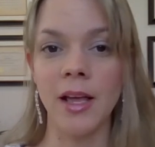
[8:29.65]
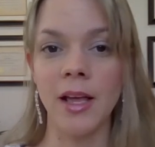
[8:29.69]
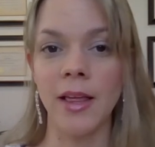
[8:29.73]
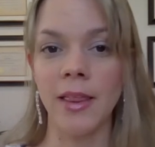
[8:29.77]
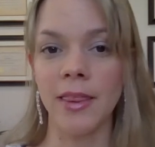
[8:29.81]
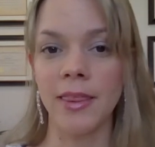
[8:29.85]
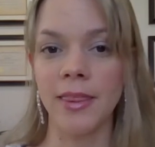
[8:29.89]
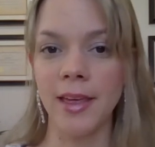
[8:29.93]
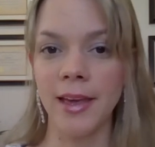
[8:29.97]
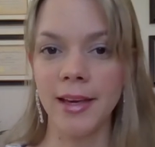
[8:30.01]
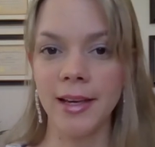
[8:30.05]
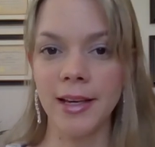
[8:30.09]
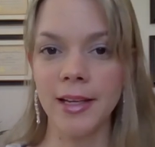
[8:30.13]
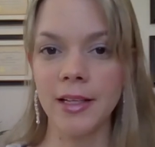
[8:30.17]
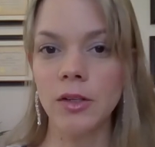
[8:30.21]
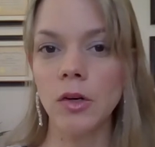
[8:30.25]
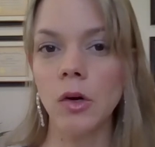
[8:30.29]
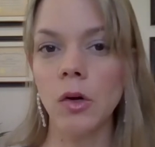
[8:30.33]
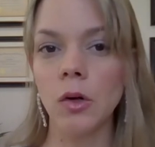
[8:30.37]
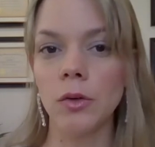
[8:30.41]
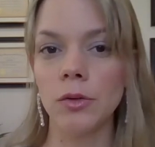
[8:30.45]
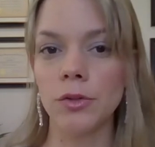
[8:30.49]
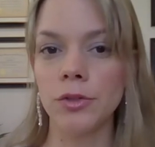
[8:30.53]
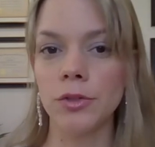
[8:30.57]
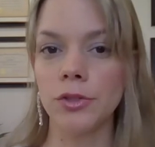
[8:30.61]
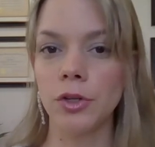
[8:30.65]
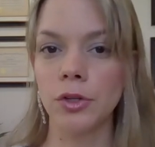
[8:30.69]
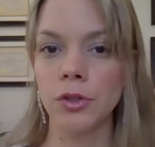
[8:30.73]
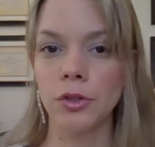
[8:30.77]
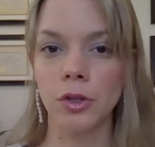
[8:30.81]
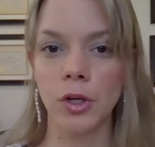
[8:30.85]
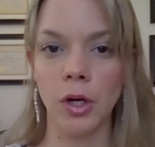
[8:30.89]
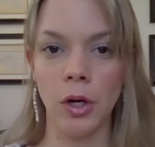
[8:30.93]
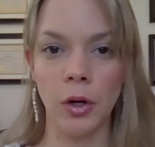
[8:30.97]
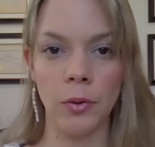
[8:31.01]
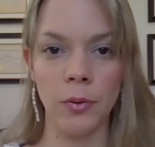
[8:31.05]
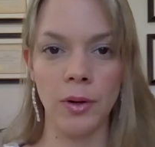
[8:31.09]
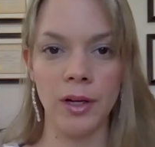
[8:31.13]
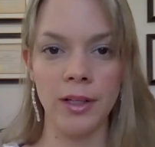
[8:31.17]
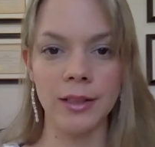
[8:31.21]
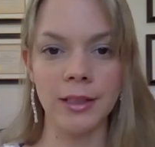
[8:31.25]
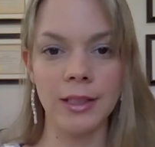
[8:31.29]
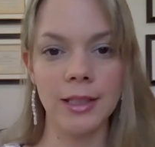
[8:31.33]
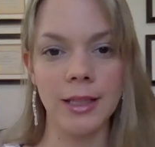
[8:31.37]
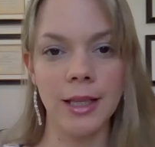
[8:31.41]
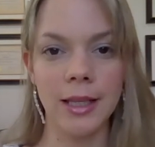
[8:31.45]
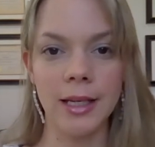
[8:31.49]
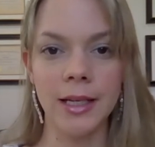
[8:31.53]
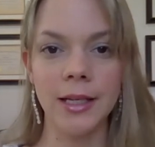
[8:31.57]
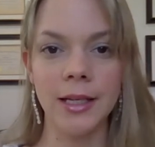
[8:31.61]
they can also go and
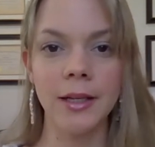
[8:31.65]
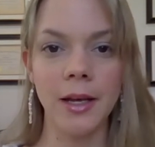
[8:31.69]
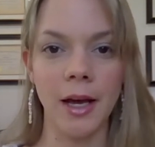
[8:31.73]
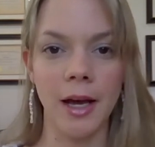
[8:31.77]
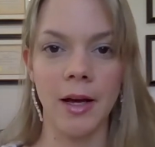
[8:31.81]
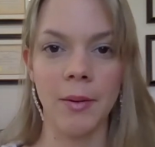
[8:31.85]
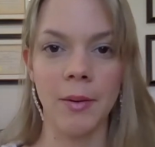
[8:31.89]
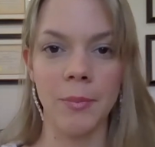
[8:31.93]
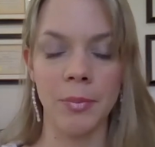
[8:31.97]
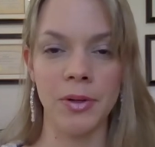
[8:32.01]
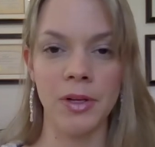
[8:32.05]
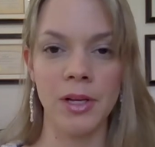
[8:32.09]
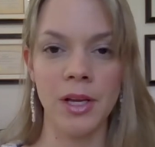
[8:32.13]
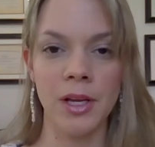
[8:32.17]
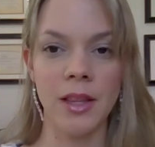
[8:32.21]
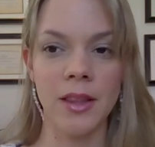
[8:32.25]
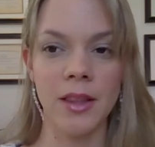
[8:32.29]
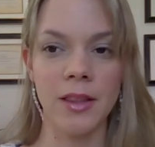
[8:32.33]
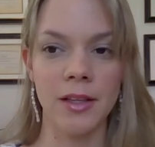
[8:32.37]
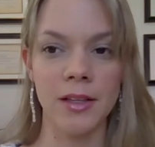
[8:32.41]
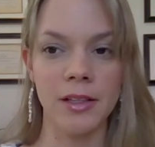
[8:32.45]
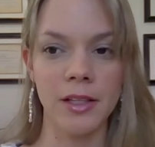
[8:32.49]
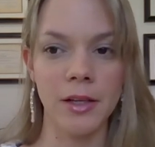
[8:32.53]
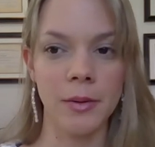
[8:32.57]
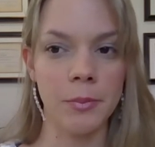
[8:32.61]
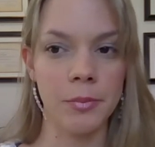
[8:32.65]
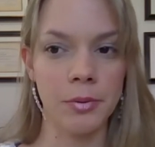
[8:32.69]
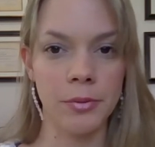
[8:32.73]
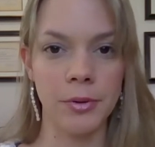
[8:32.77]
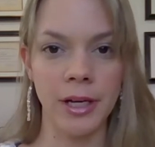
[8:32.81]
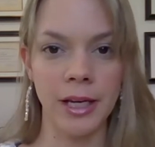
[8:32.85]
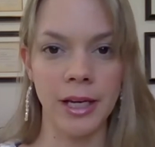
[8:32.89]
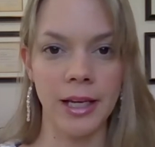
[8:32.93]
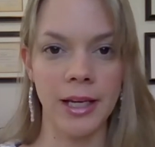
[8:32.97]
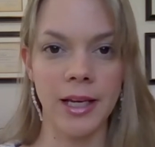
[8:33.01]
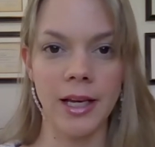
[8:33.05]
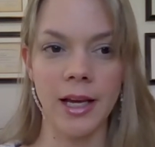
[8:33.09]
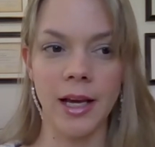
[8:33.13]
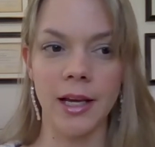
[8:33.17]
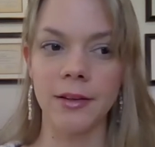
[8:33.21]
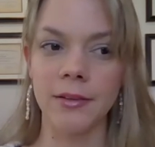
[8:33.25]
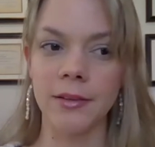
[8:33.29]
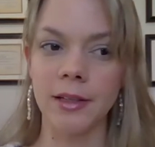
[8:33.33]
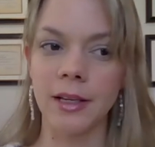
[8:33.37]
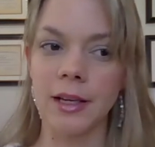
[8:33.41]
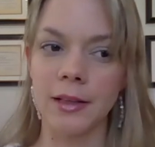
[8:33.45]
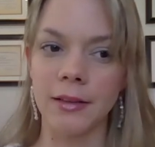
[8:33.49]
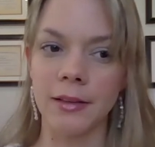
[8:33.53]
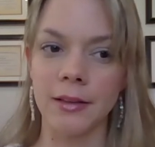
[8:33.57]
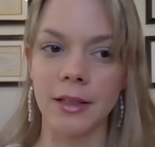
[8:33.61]
clean up the debris and
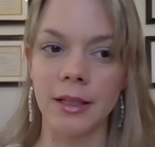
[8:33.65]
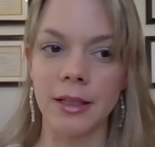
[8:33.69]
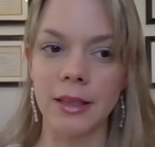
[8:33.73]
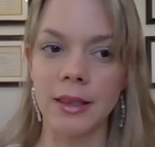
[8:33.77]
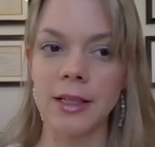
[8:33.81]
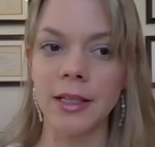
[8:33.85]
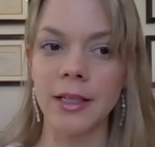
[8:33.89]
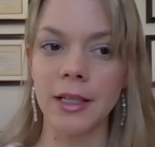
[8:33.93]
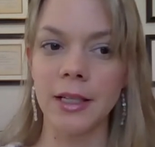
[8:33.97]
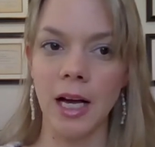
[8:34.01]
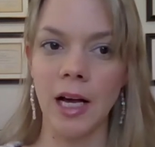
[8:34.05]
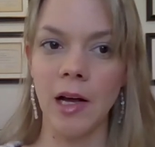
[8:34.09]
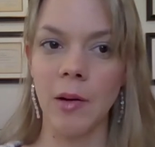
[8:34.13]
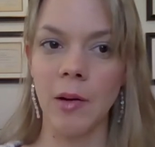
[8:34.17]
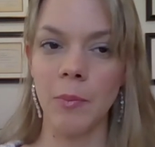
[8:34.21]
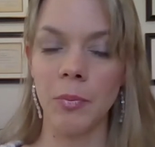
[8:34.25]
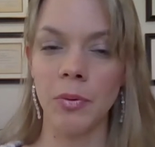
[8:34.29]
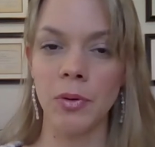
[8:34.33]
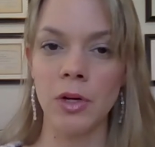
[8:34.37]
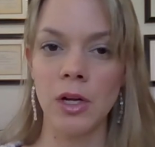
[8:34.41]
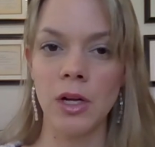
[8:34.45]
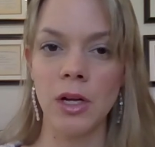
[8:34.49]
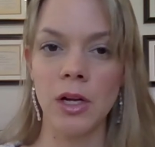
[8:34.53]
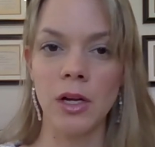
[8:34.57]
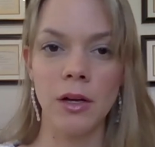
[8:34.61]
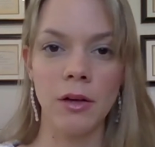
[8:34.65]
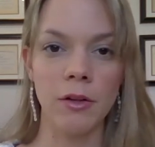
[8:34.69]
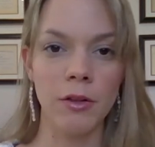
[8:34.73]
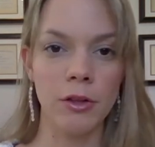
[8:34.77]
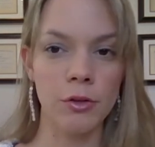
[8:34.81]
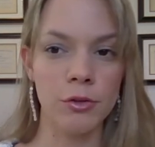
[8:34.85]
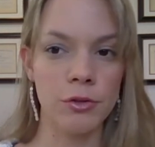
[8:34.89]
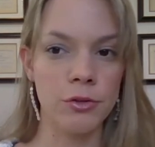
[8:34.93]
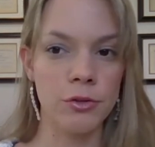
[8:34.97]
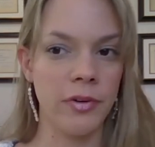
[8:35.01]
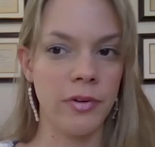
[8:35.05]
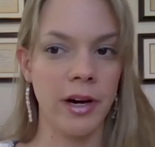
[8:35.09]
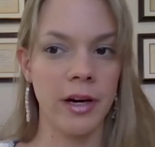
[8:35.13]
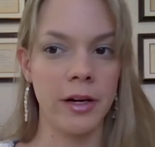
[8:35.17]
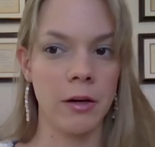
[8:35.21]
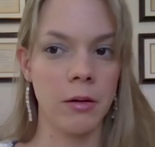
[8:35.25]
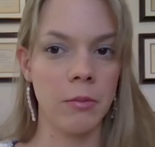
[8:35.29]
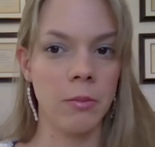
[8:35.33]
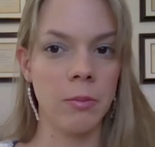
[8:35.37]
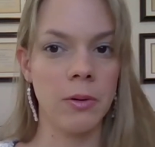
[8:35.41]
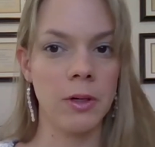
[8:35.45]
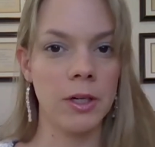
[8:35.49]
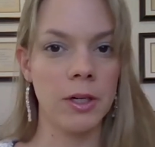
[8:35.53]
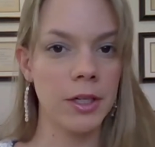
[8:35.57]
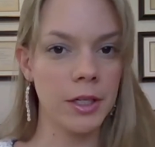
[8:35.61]
can clean up those viral
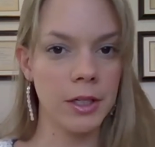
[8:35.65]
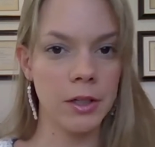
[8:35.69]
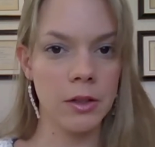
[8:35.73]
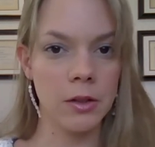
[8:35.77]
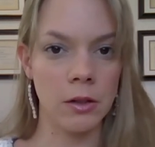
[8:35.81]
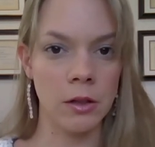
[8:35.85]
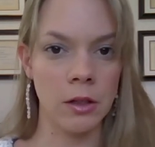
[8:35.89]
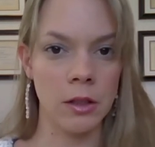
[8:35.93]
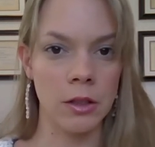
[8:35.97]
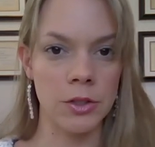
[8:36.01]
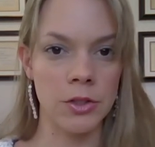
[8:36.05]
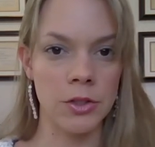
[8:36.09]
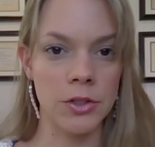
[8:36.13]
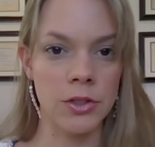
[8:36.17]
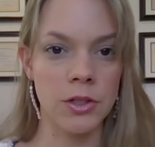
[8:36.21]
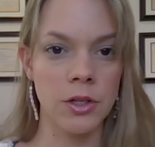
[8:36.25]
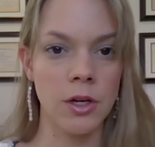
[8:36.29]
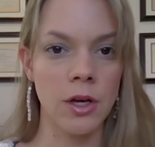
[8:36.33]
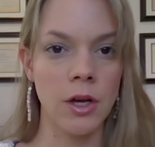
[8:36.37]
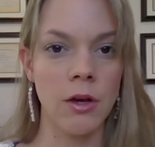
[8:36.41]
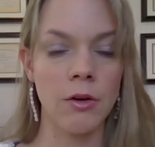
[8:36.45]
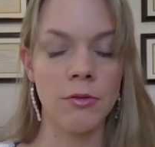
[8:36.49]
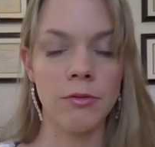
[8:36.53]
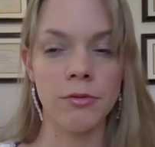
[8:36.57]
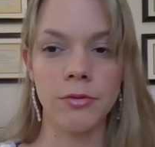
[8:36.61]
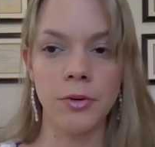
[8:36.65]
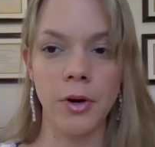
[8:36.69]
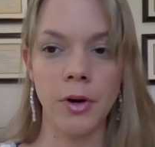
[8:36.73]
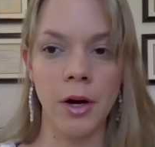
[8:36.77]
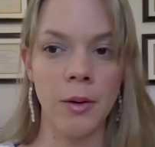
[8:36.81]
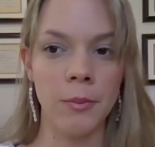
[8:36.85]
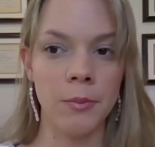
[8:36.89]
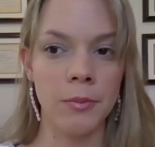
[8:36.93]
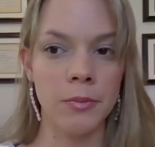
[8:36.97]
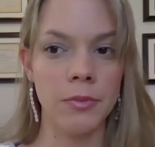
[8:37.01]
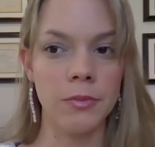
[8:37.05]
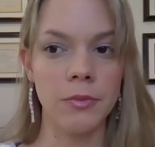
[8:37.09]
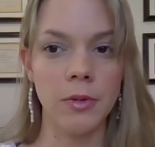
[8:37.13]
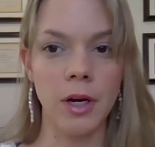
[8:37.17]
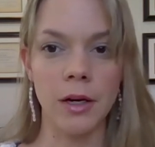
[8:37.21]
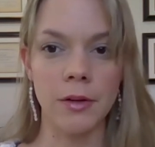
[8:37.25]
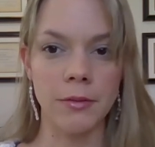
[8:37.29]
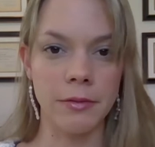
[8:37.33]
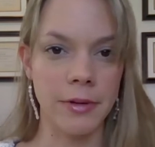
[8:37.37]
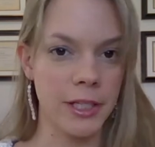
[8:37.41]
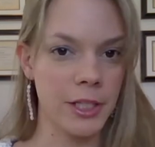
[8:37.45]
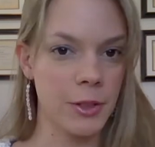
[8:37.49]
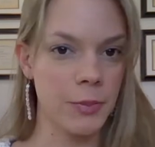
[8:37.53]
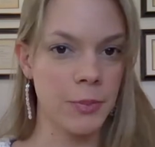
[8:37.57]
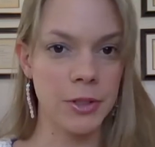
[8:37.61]
particles from our
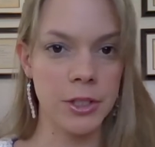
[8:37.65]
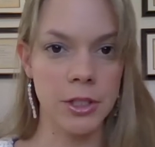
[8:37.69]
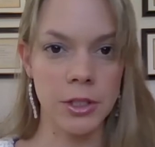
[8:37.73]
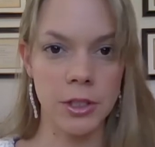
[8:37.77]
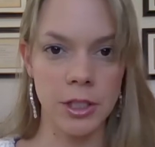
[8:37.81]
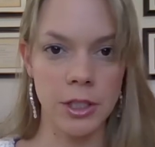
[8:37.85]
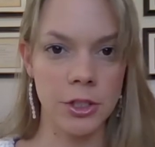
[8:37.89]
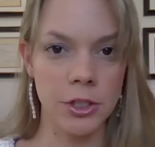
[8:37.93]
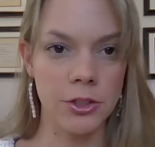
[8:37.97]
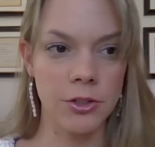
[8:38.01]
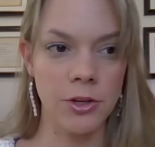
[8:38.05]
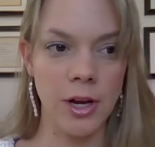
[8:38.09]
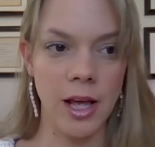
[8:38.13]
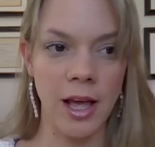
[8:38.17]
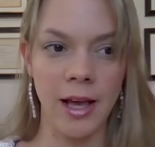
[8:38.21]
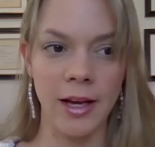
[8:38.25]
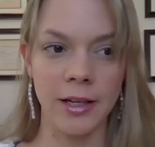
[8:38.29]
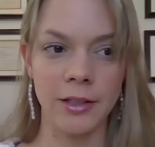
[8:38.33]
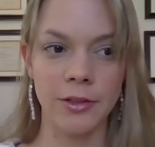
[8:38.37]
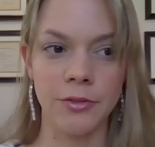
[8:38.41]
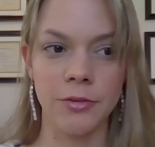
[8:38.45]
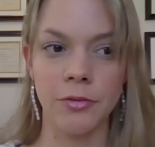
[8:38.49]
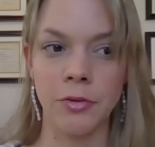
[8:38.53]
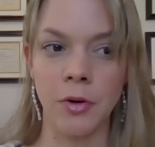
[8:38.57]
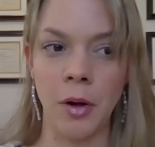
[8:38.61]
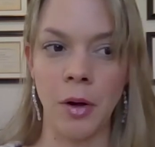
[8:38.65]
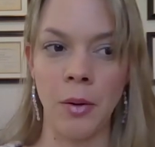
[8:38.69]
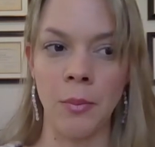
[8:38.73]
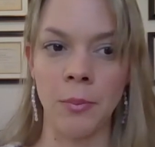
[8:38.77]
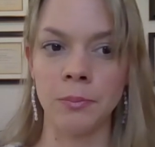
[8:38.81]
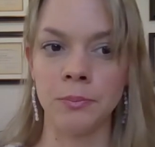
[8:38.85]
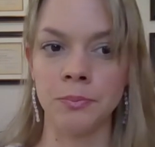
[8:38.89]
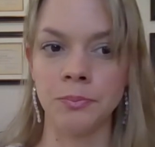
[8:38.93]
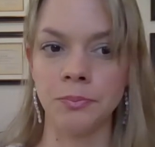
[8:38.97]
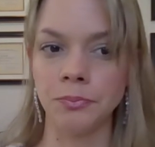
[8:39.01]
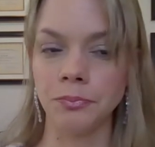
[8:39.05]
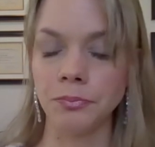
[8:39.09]
respiratory tract, from